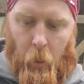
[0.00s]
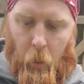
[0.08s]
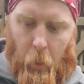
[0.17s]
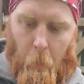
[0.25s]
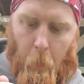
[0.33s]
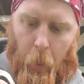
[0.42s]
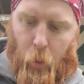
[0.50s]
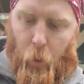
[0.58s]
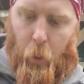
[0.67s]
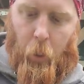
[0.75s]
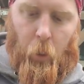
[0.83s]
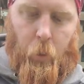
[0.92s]
a
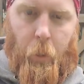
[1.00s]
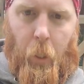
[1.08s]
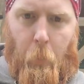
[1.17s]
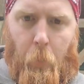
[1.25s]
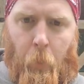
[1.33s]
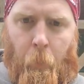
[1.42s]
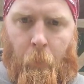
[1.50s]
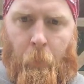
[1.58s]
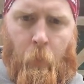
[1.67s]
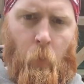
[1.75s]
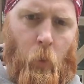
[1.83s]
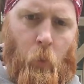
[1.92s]
metric tape.
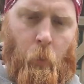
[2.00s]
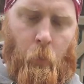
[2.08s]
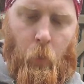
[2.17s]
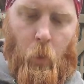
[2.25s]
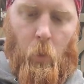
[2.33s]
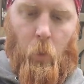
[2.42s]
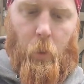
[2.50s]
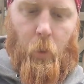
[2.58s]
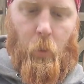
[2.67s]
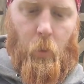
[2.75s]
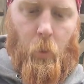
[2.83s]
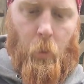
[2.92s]
This
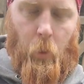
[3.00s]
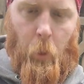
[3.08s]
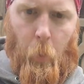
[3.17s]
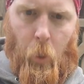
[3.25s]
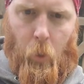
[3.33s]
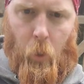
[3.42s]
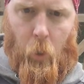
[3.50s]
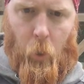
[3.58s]
is a metric